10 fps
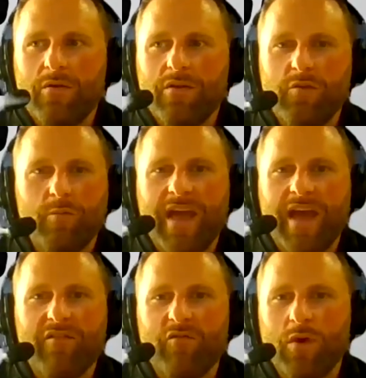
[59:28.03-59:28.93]
you know,
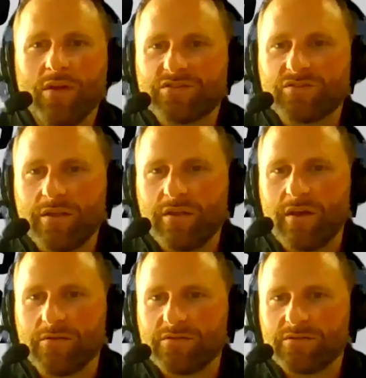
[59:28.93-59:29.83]
you might have one
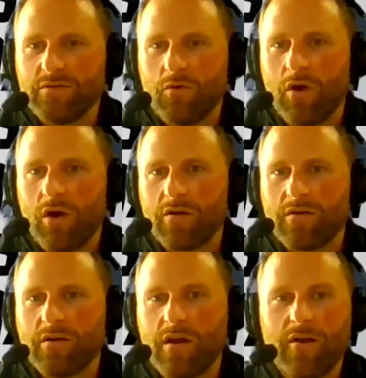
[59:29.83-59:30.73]
strength coach,
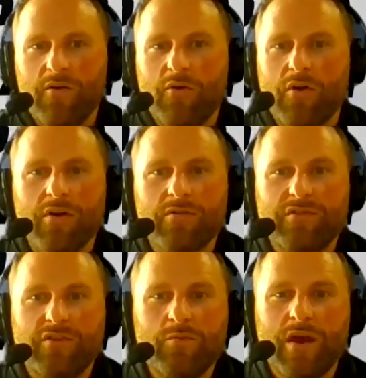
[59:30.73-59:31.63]
or
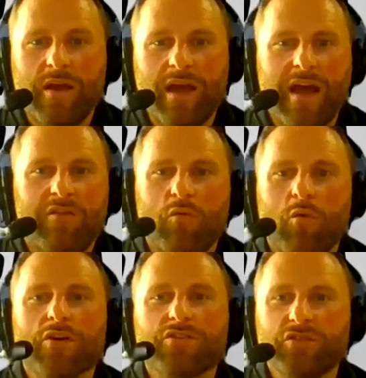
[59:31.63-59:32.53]
or you might
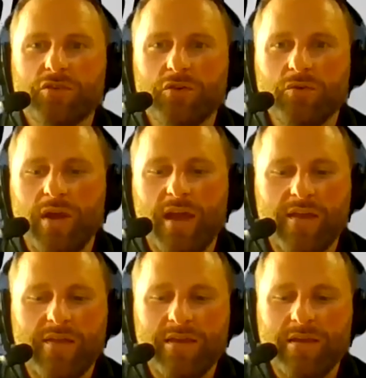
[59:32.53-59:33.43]
have one or two,
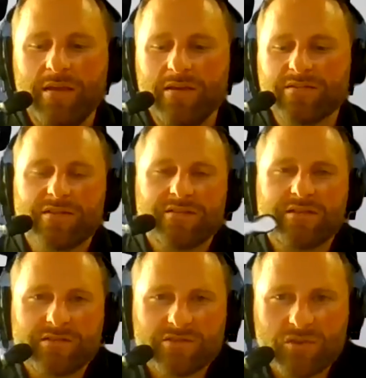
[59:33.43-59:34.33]
and the,
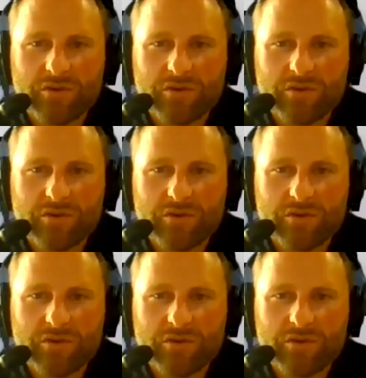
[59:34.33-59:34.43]
the